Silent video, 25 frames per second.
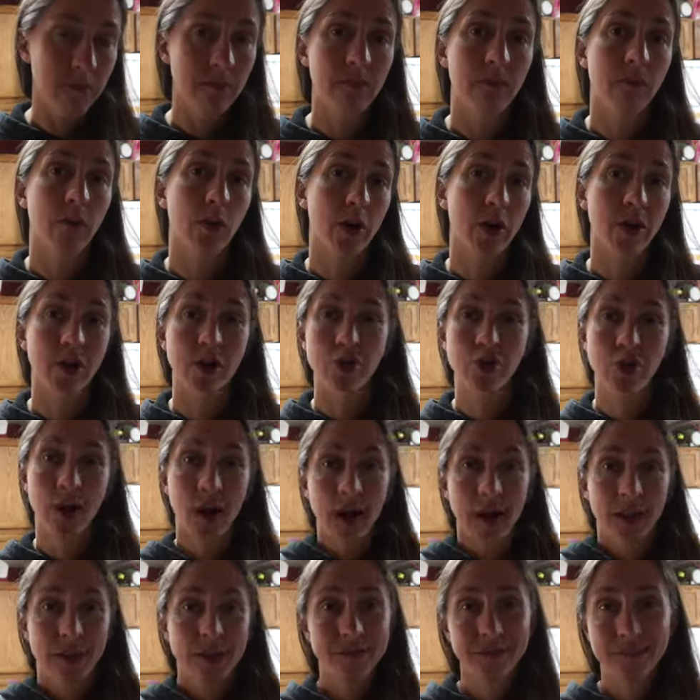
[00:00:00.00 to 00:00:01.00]
we're gonna
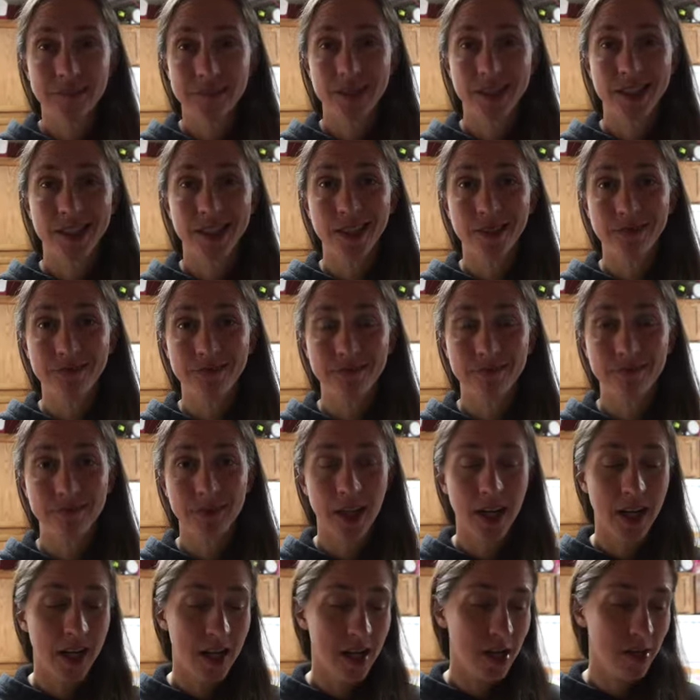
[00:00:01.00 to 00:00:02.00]
try it and see,
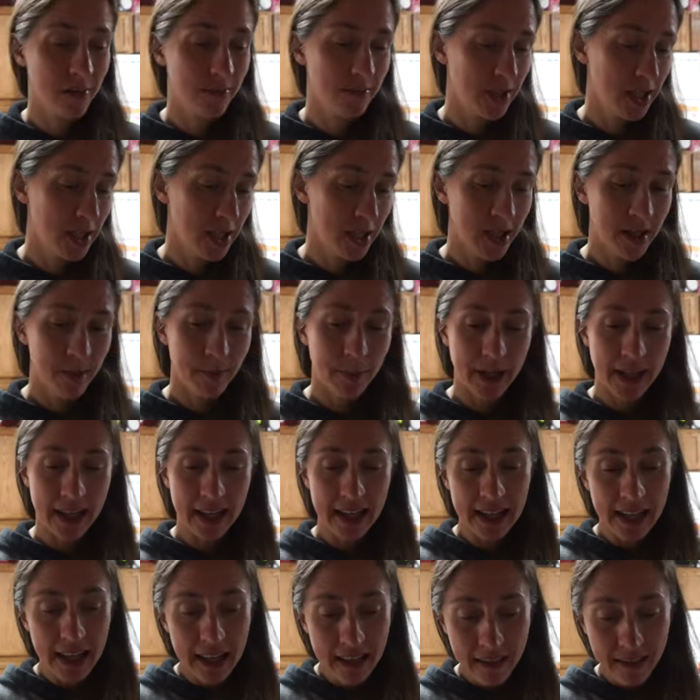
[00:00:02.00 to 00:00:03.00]

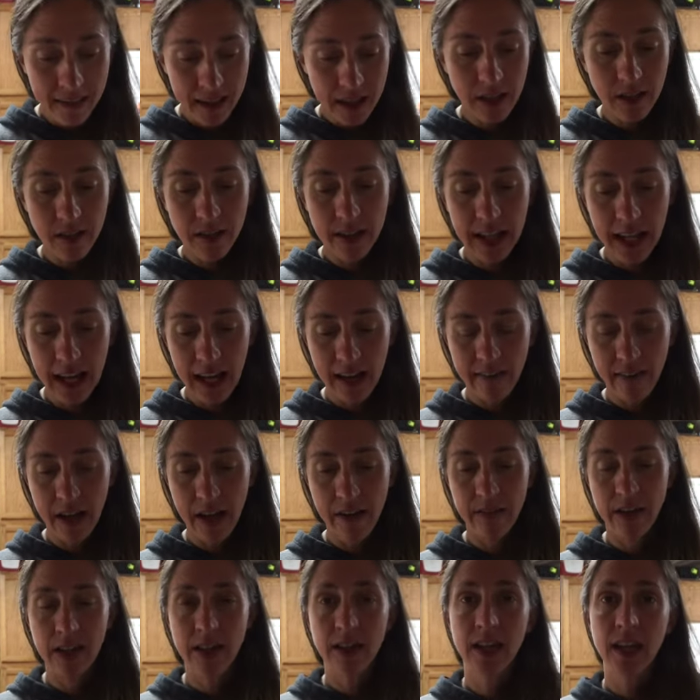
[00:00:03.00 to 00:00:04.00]
but literally have
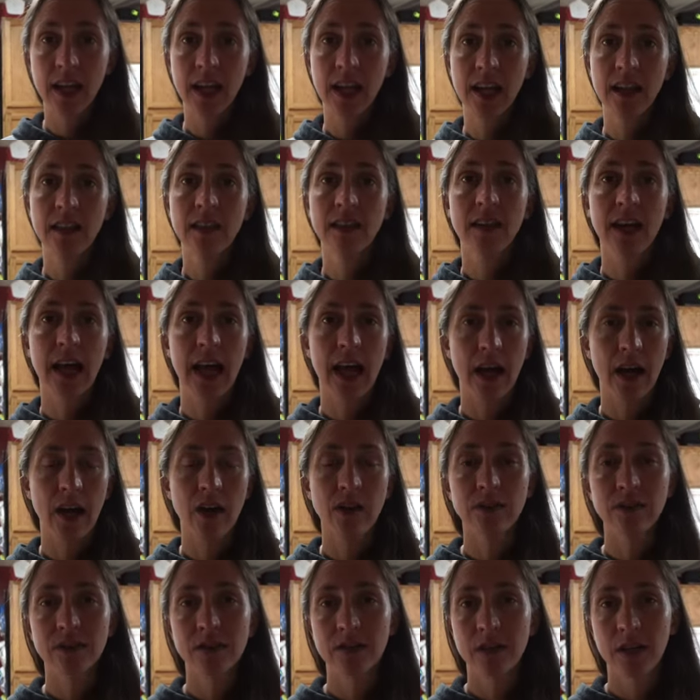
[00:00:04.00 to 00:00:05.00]
everything in the
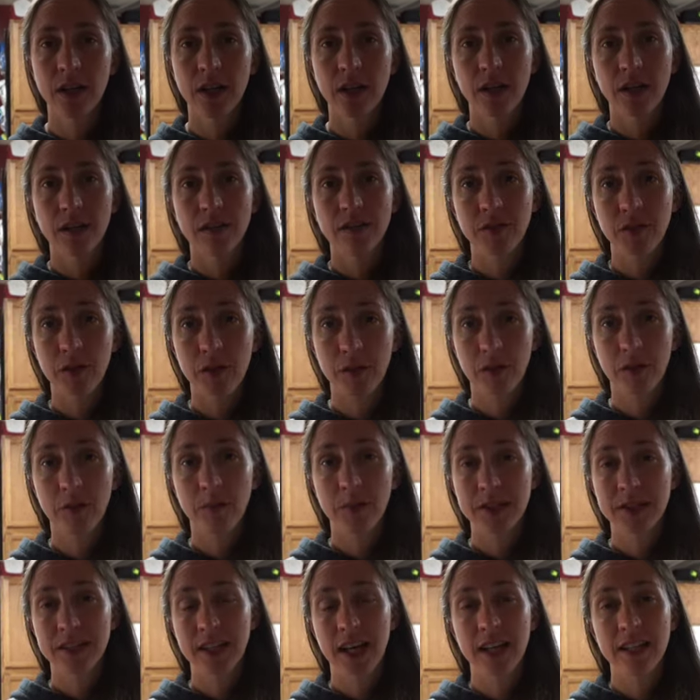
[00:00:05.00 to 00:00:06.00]
house, so
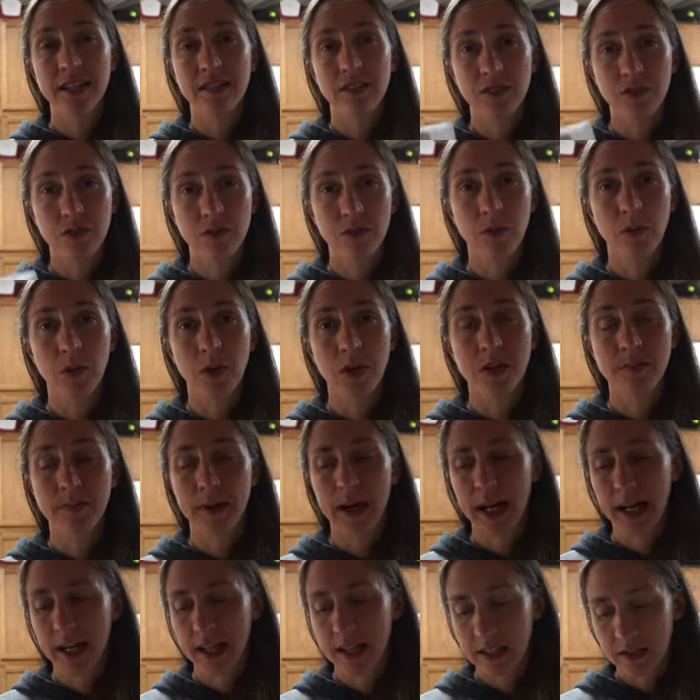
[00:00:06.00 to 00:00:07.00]
besides the True Orange
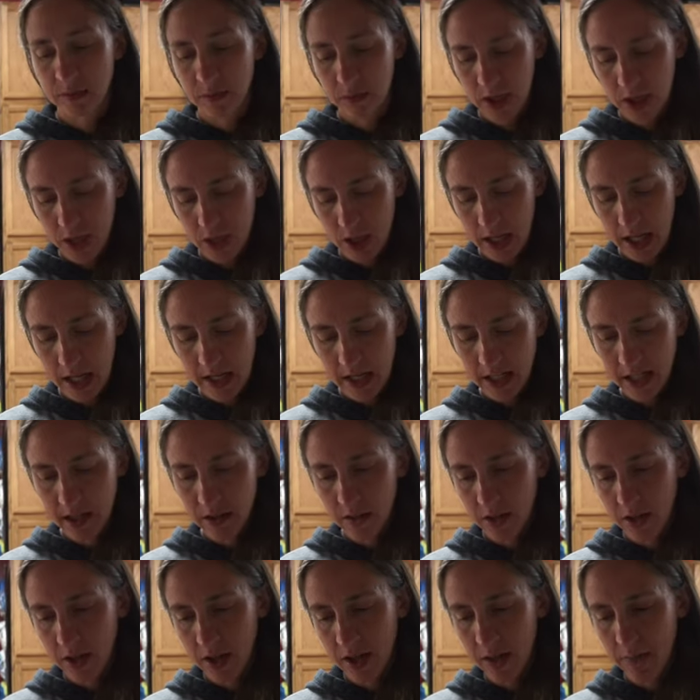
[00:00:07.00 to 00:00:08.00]
packets, which I need to
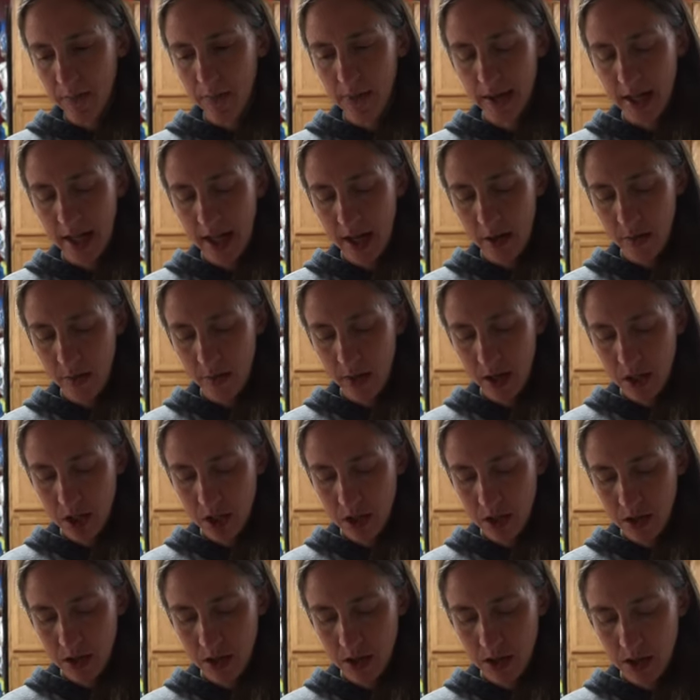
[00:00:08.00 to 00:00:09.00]
look up how
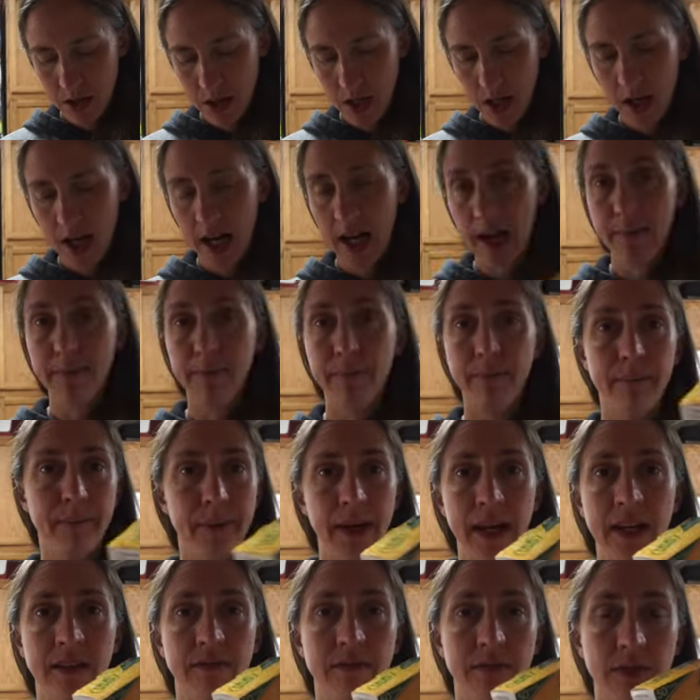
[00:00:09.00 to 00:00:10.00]
much I
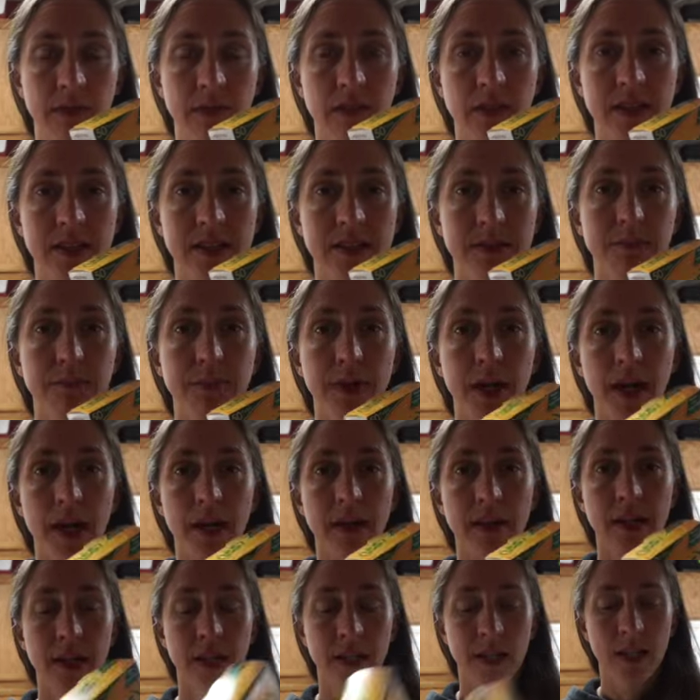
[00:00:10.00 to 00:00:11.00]
paid for this,
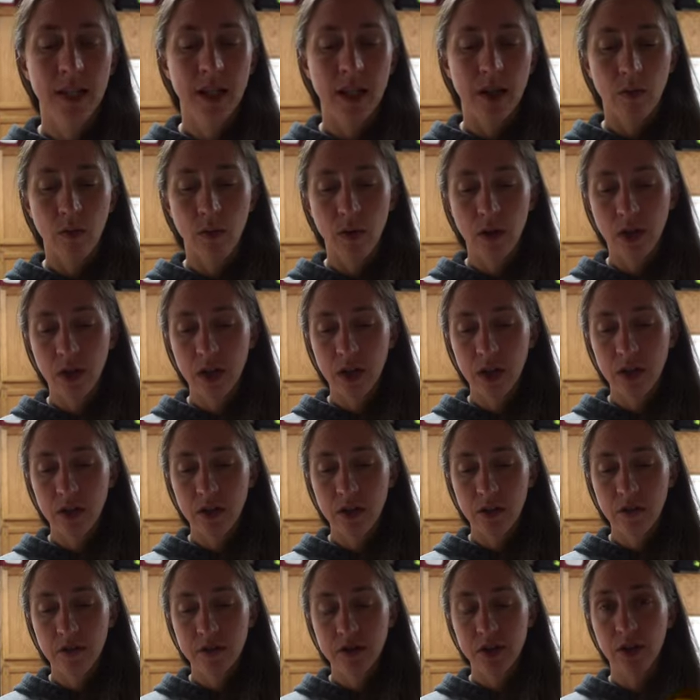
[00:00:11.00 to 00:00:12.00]
but we're gonna
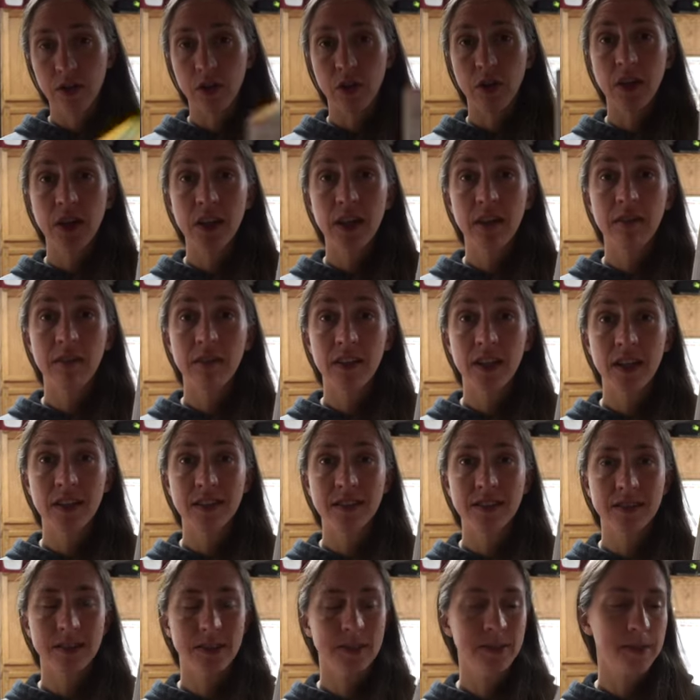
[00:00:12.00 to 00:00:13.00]
use 30 of
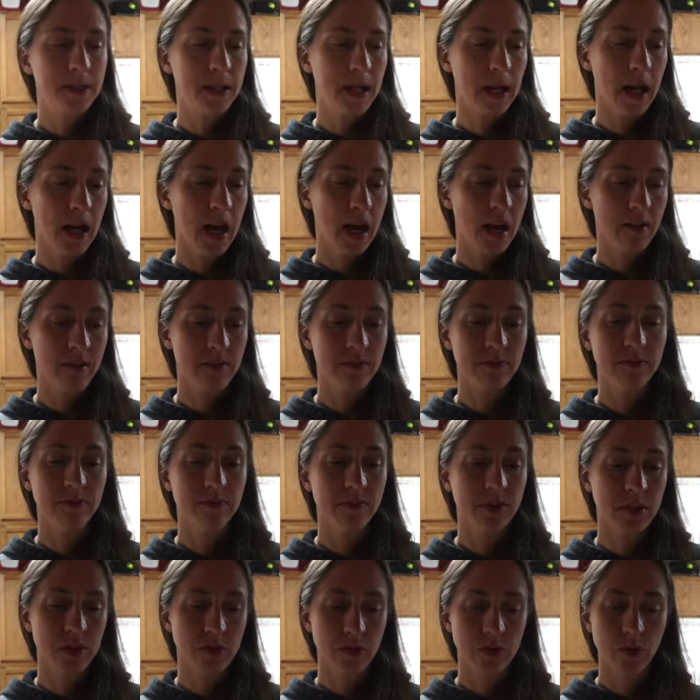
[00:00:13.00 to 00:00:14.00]
these
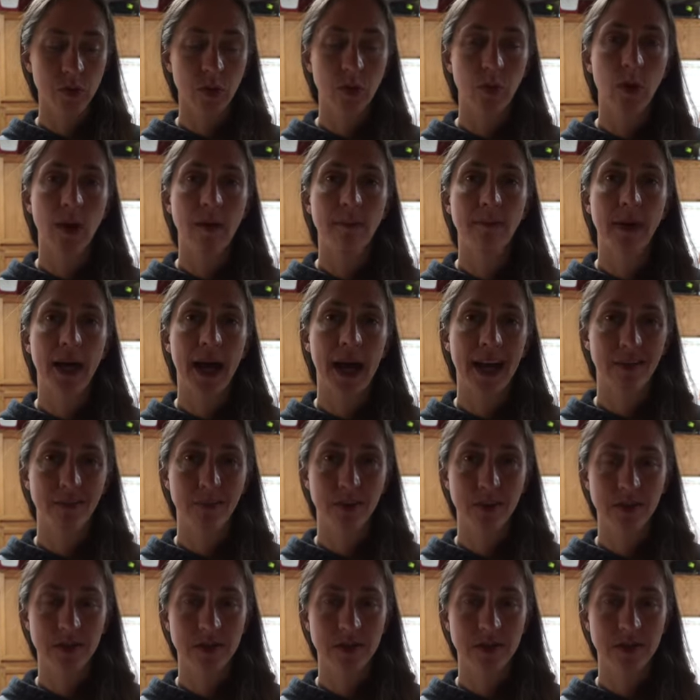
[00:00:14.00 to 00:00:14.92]
because we're doing 1 pack per